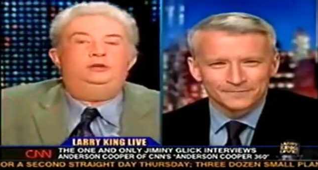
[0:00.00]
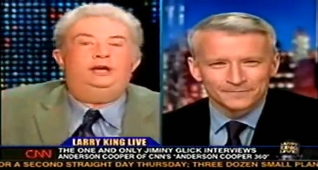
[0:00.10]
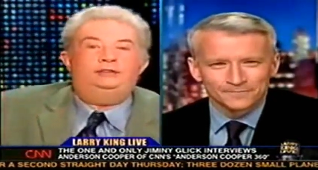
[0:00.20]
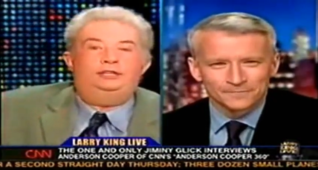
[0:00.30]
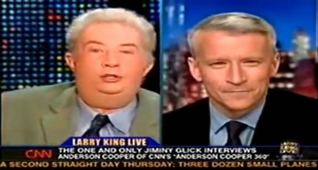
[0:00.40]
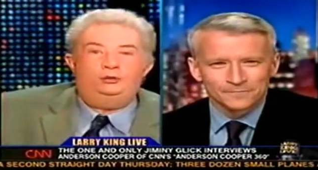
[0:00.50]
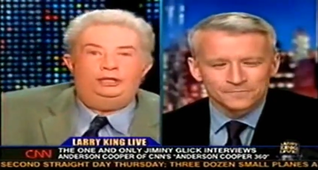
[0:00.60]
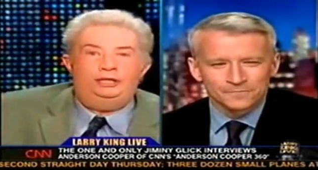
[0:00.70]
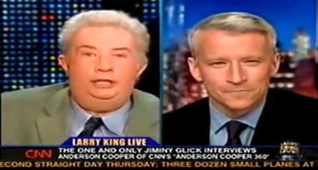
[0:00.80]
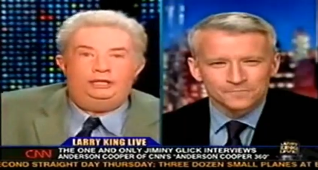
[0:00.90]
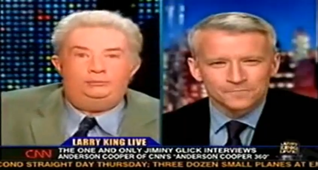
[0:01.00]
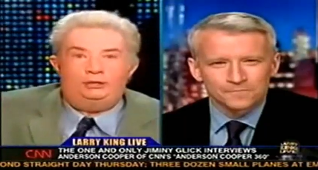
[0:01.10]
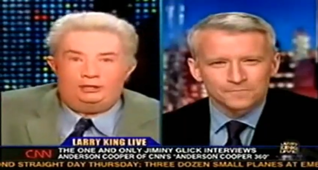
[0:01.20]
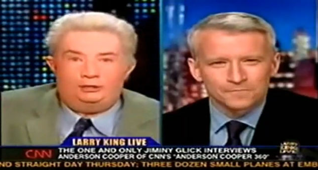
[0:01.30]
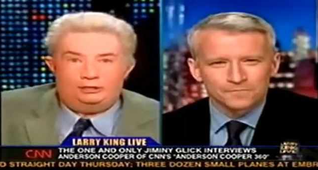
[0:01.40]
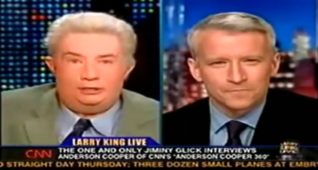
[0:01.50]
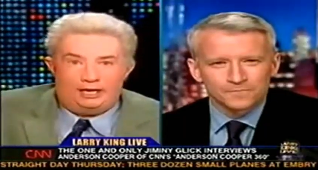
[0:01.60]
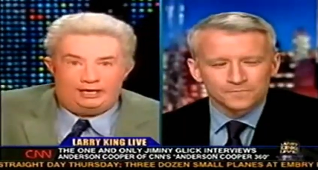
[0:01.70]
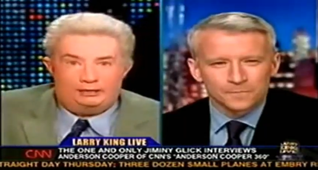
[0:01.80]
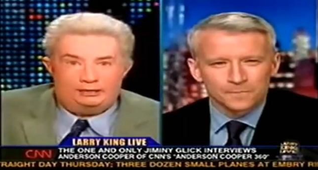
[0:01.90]
Speaker 1: you have a degree in political
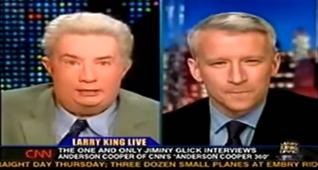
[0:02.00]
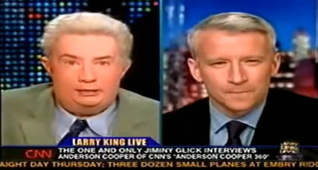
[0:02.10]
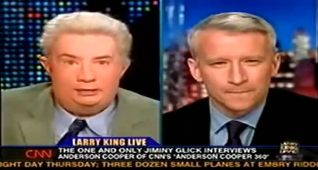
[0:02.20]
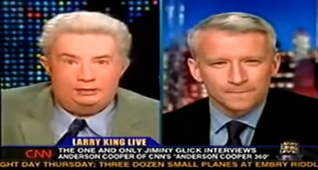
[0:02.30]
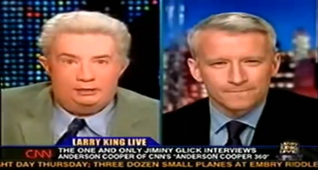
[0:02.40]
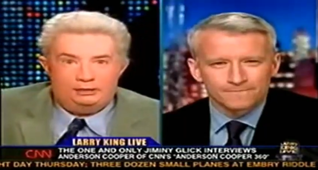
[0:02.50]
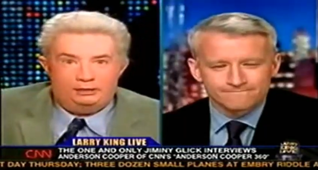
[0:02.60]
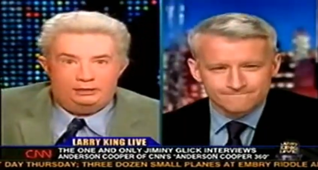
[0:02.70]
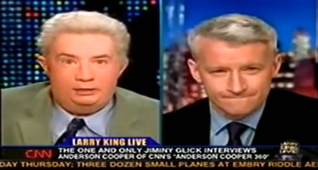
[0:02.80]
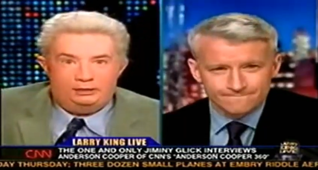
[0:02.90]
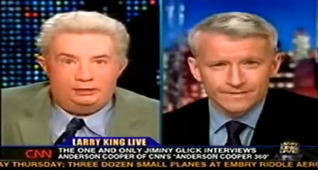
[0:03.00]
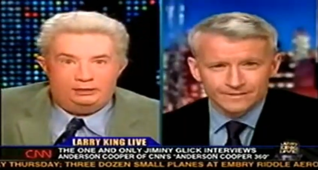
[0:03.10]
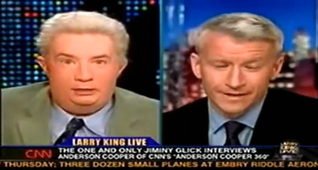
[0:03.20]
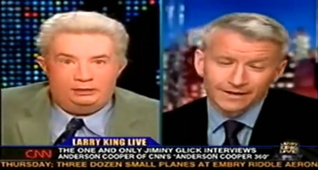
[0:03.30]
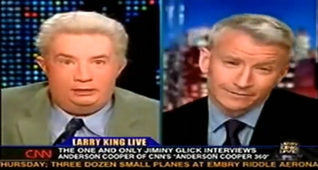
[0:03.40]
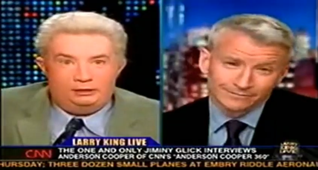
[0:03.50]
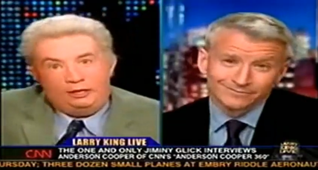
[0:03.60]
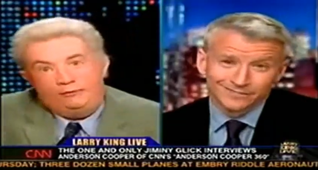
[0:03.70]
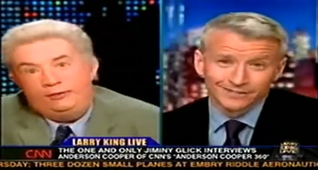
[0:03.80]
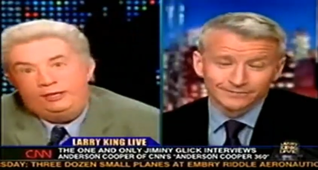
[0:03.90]
science.
Speaker 2: Yeah.
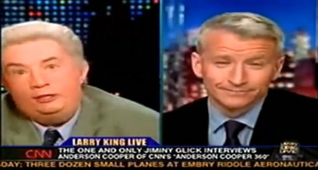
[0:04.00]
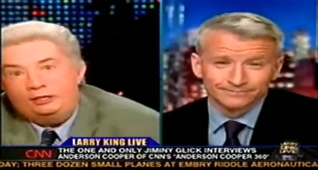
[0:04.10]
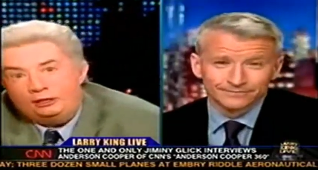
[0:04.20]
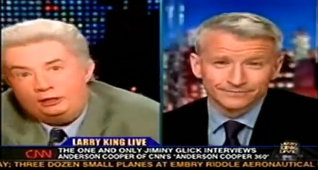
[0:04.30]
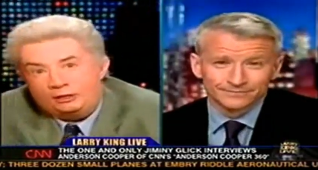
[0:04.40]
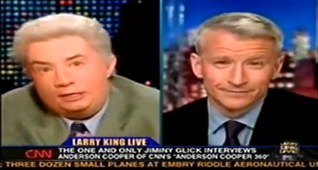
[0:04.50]
Do you ever
Speaker 1: think you'll get to use